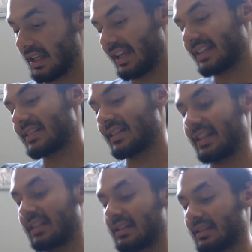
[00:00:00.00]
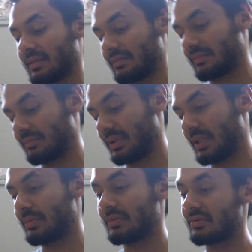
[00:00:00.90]
it's like
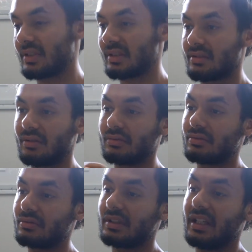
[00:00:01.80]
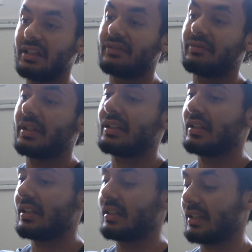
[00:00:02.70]
people just go through life, man.
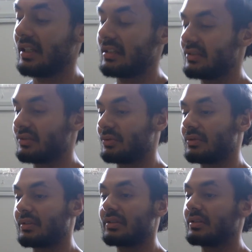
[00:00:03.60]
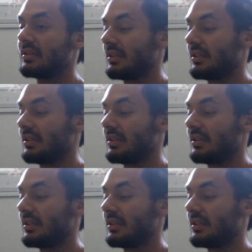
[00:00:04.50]
Like they had a store,